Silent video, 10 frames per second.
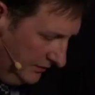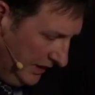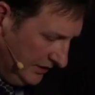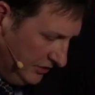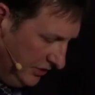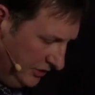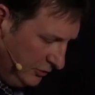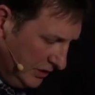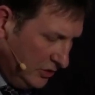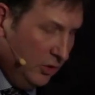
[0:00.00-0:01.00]
Neshin
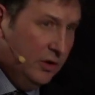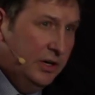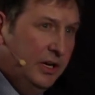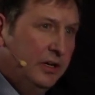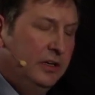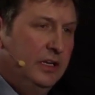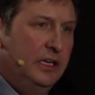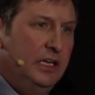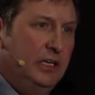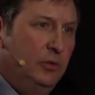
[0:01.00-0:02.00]
Krikorian.
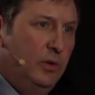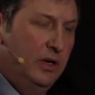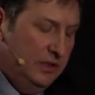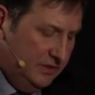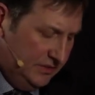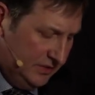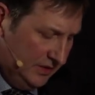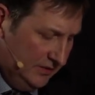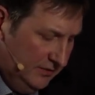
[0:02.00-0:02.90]
He was